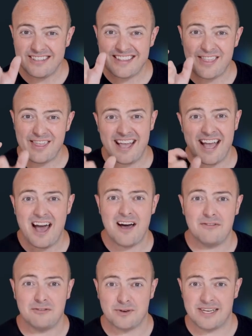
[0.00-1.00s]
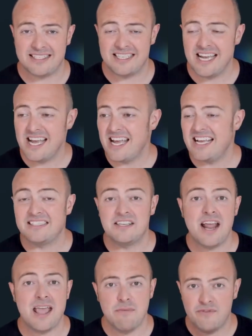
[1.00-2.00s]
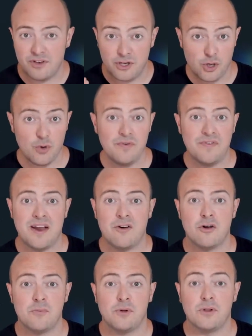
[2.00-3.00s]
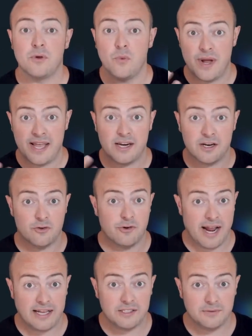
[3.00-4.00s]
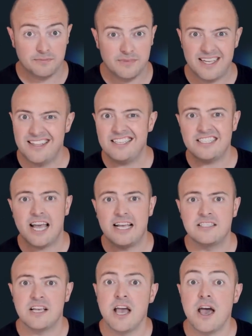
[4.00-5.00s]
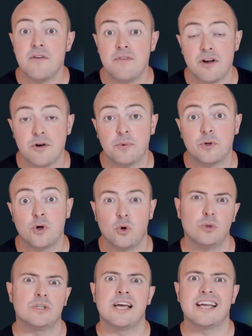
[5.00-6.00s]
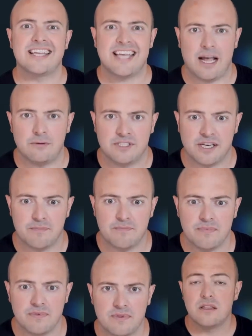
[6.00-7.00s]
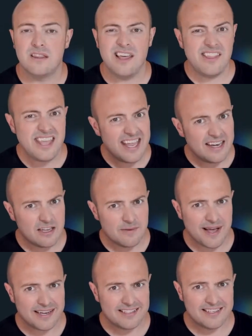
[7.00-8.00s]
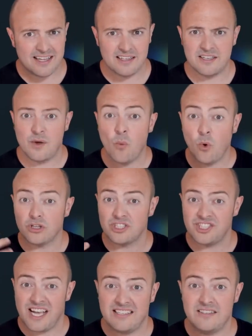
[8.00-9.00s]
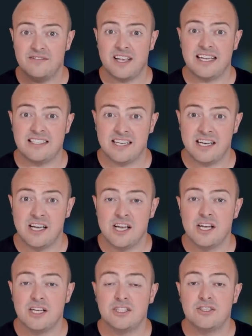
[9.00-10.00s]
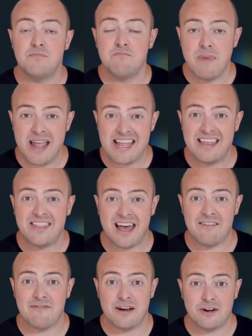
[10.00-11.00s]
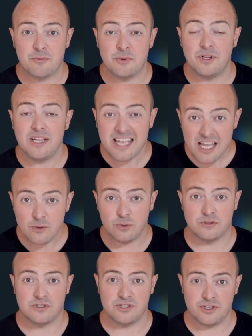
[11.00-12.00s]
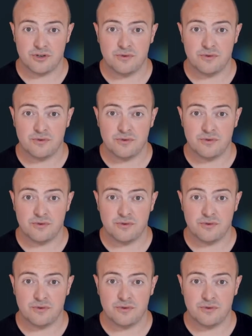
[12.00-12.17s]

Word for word: thing after it is the name of a new variable that we're going to create. In this case, a variable called counter. Then the in command tells it what set of data to make that variable equals to.